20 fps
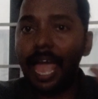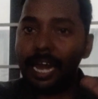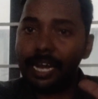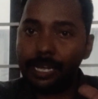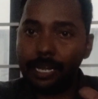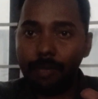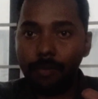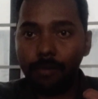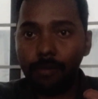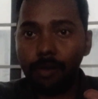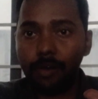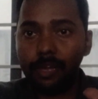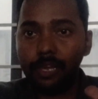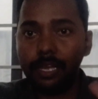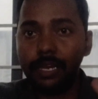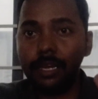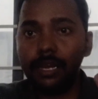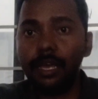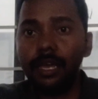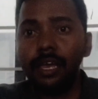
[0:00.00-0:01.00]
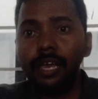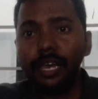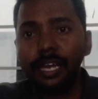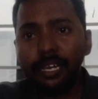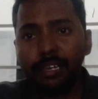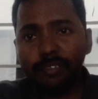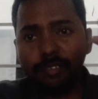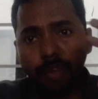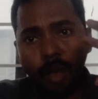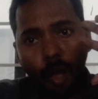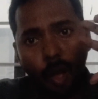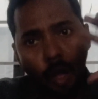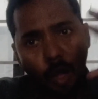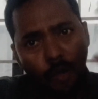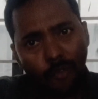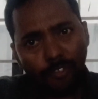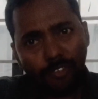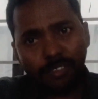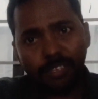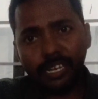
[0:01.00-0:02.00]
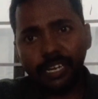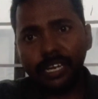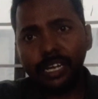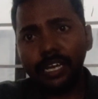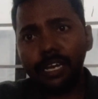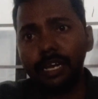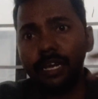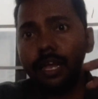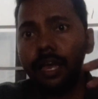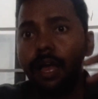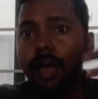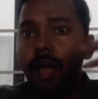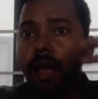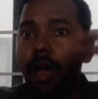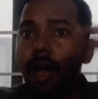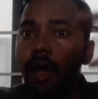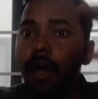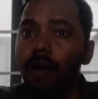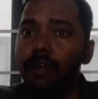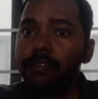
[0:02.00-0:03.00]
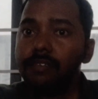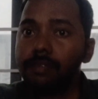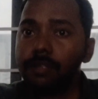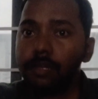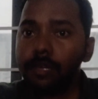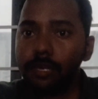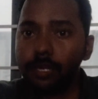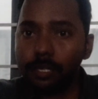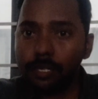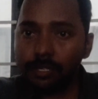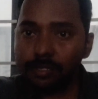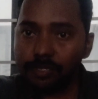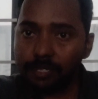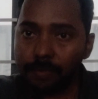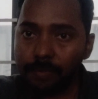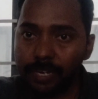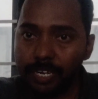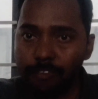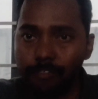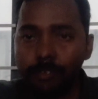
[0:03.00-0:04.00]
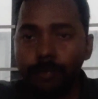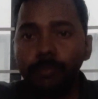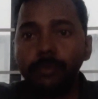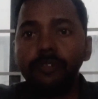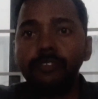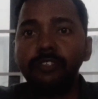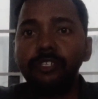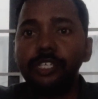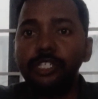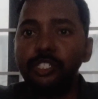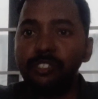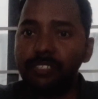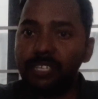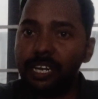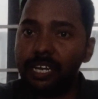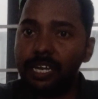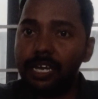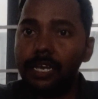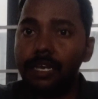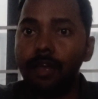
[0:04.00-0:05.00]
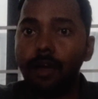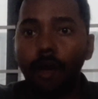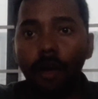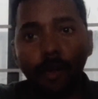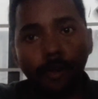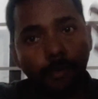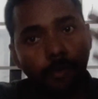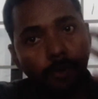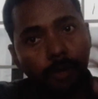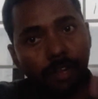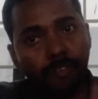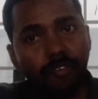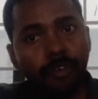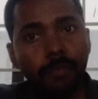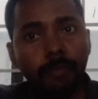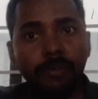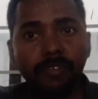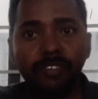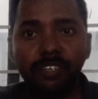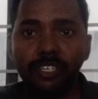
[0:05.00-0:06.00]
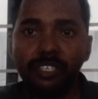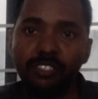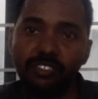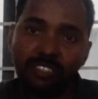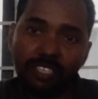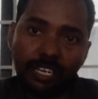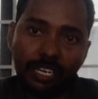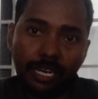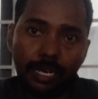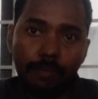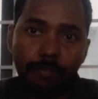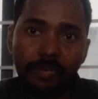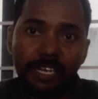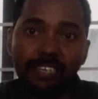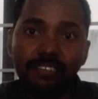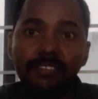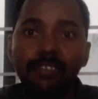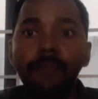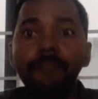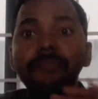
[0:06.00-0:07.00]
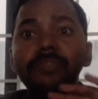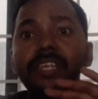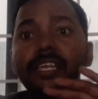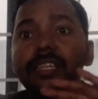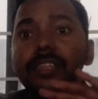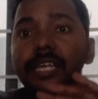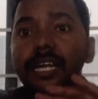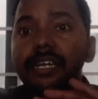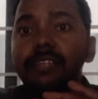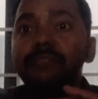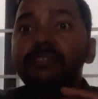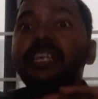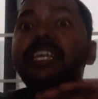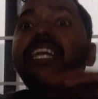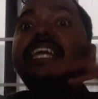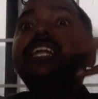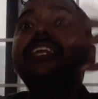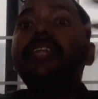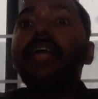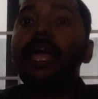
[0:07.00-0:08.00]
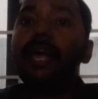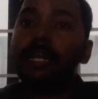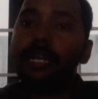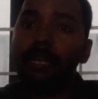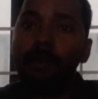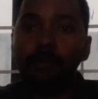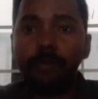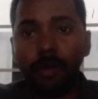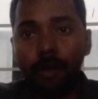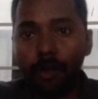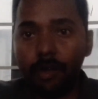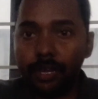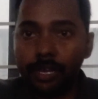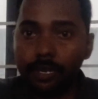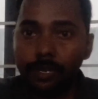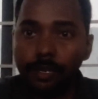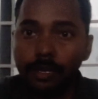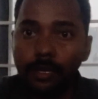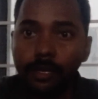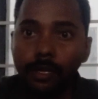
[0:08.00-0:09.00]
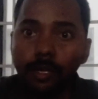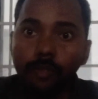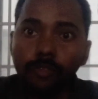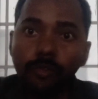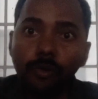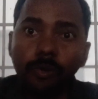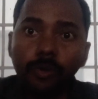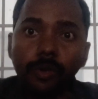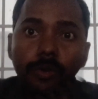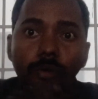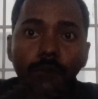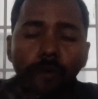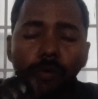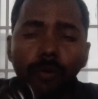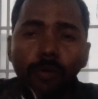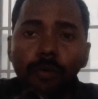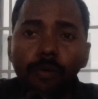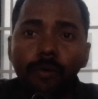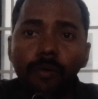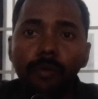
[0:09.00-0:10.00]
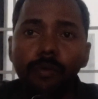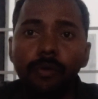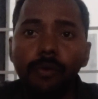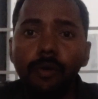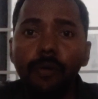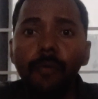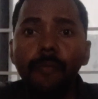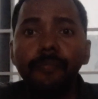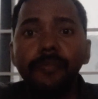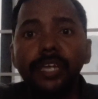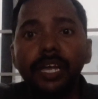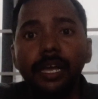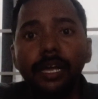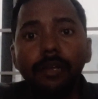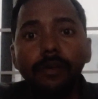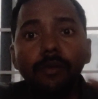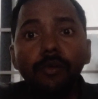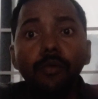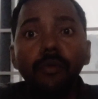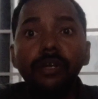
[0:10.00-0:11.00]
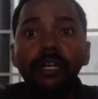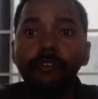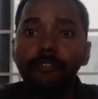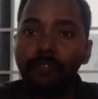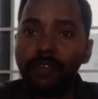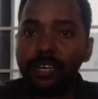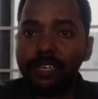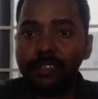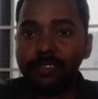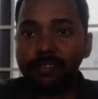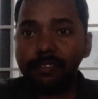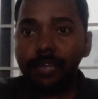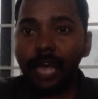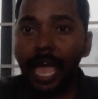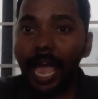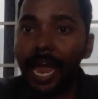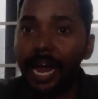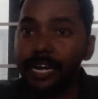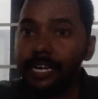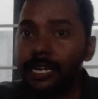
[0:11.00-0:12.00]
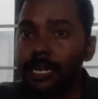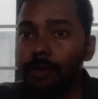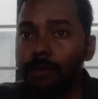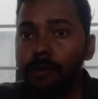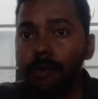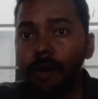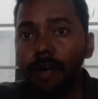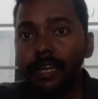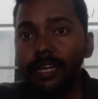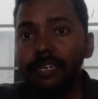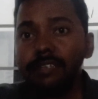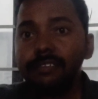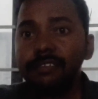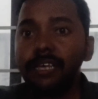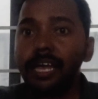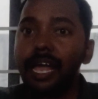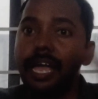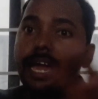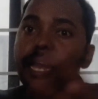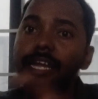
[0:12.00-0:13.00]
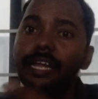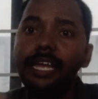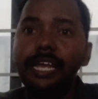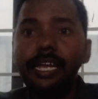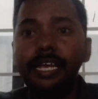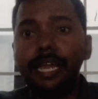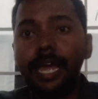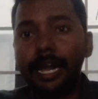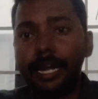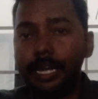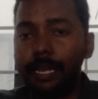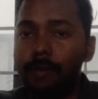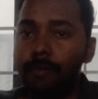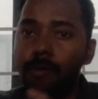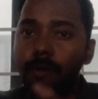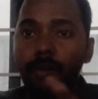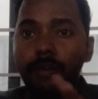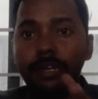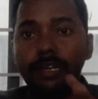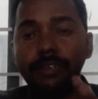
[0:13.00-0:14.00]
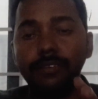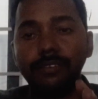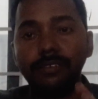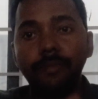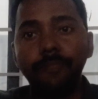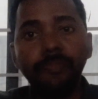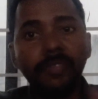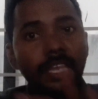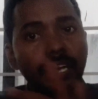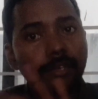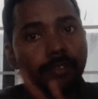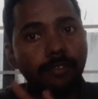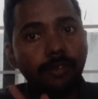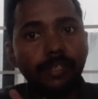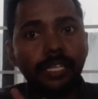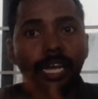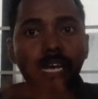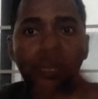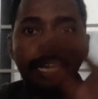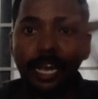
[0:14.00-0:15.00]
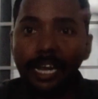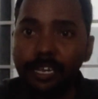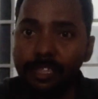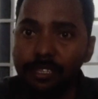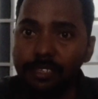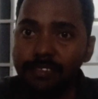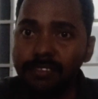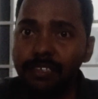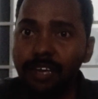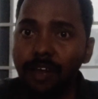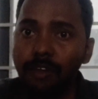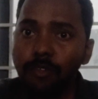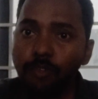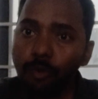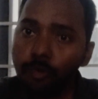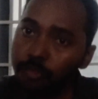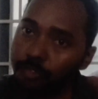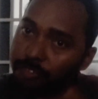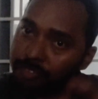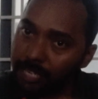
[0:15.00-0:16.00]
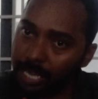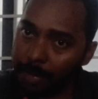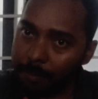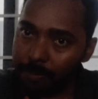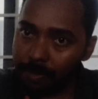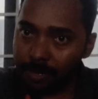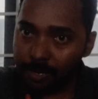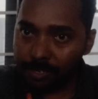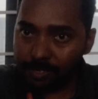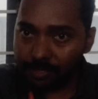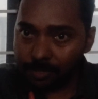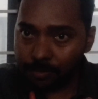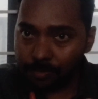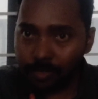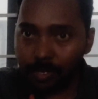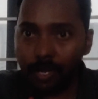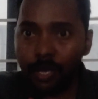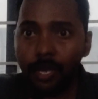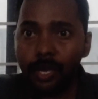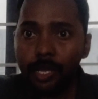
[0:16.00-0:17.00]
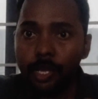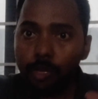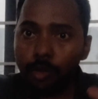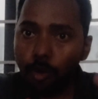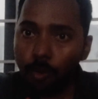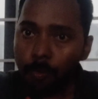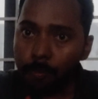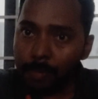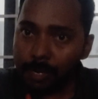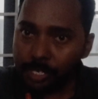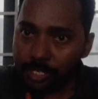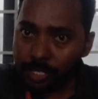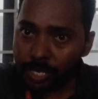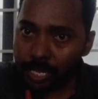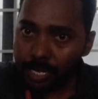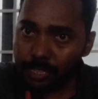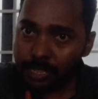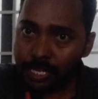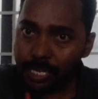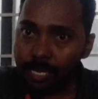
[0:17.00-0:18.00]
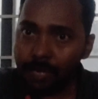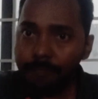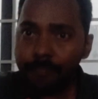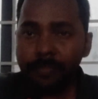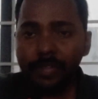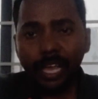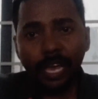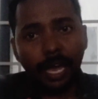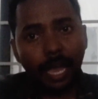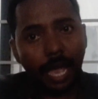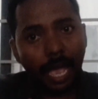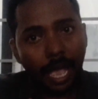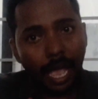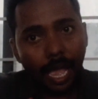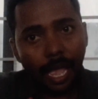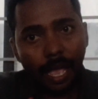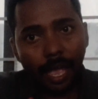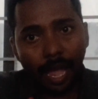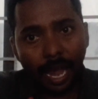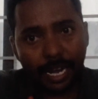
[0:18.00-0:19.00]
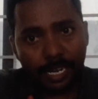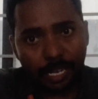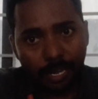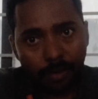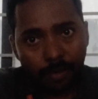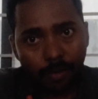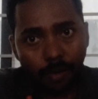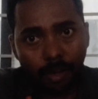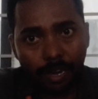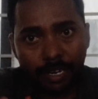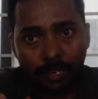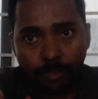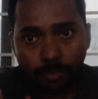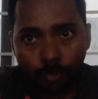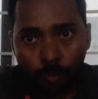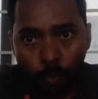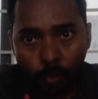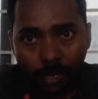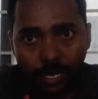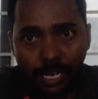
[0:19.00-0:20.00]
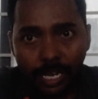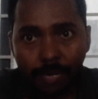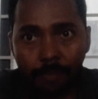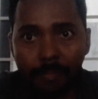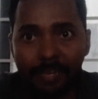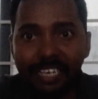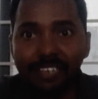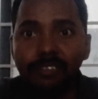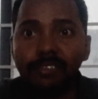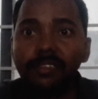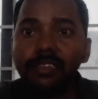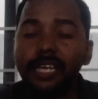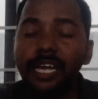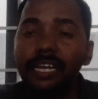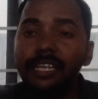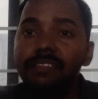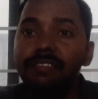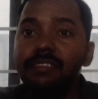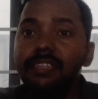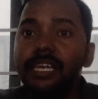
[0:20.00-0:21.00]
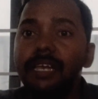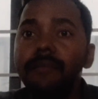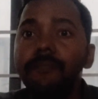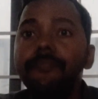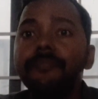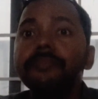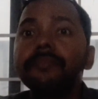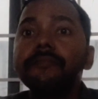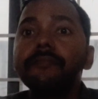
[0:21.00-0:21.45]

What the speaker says: active coil is half circle or 75% circle or 25% circle means that is the inactive coil. So you know two difference, active coils and inactive coils. So the length is also same concept. You measure the active coils only means that is the